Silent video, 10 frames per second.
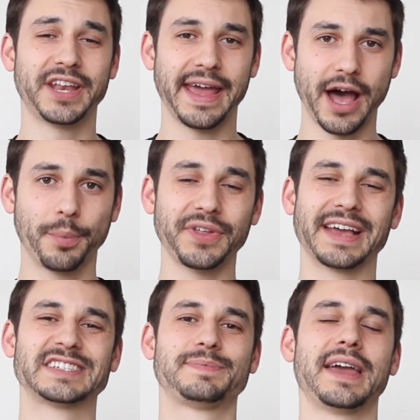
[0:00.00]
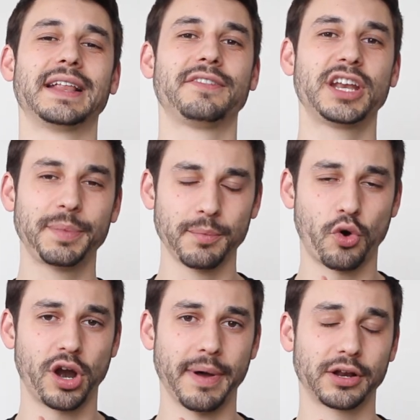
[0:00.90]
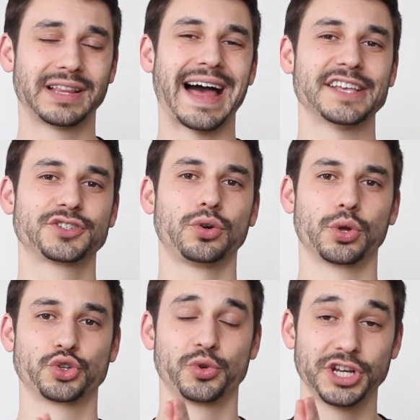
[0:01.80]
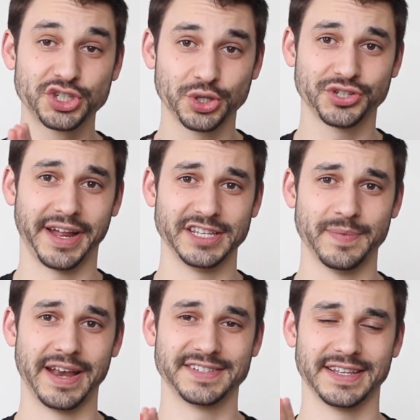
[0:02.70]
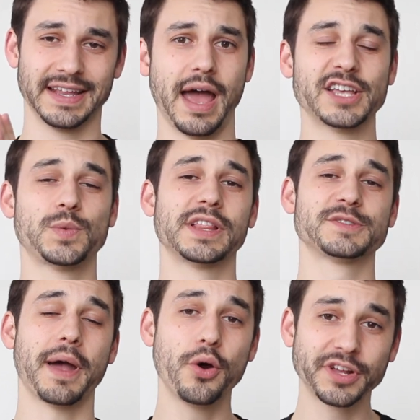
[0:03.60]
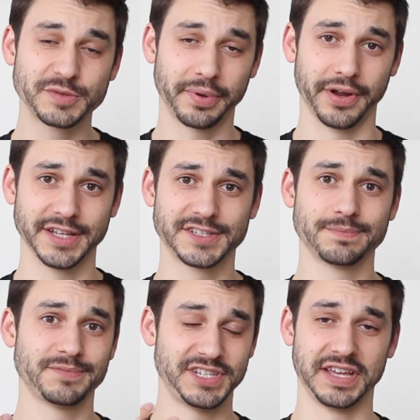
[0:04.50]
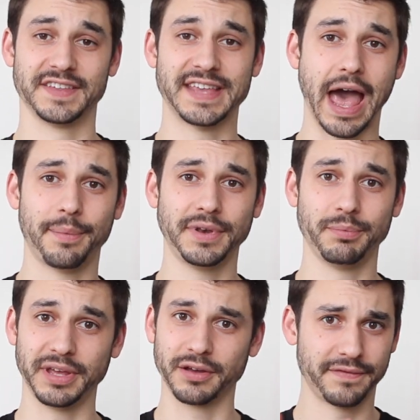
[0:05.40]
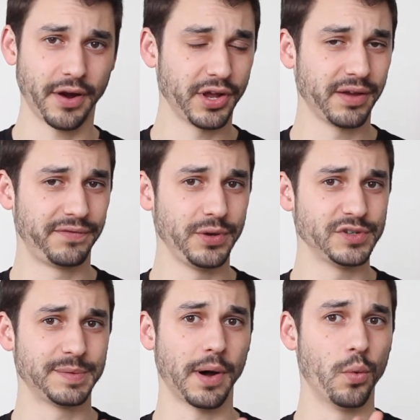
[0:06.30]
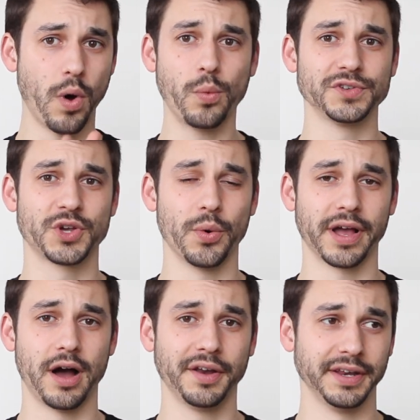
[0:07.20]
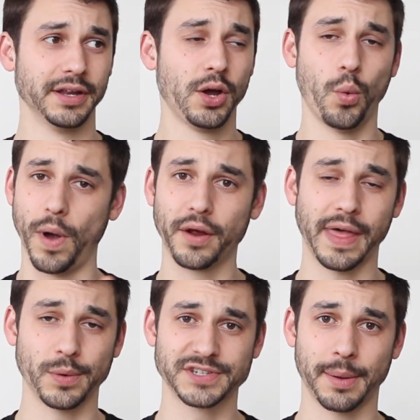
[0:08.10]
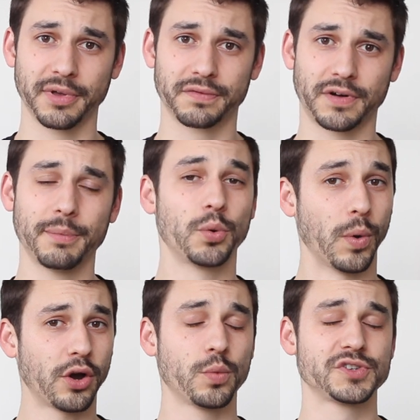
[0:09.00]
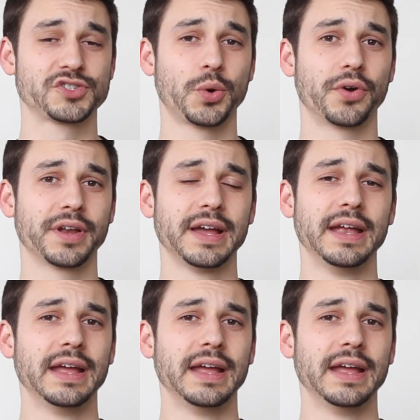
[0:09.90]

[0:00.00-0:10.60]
today helped explain a little bit more about classical or traditional Chinese medicine, as well as my own experience seeing this happen and being very confused about what was going on and where that was coming from and where it was stored.